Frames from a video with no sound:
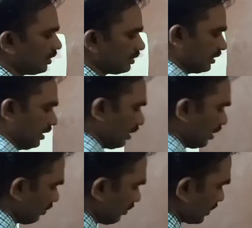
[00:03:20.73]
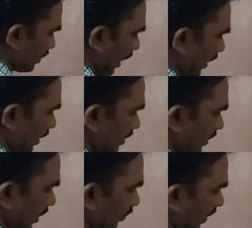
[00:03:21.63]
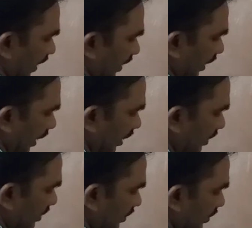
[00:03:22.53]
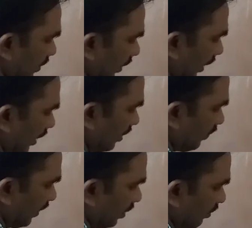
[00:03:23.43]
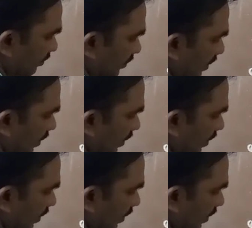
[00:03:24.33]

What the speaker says: children started sleeping at 8 p.m.